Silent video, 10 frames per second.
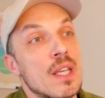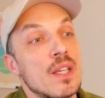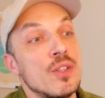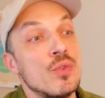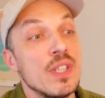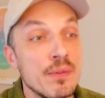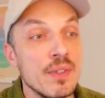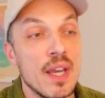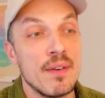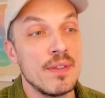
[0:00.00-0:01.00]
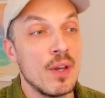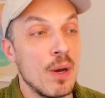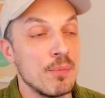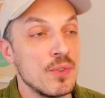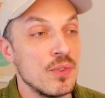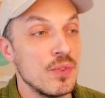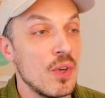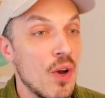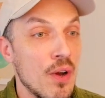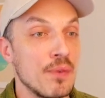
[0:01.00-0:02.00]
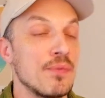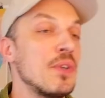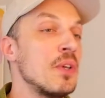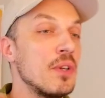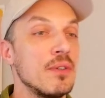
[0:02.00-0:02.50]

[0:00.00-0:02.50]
even have the option of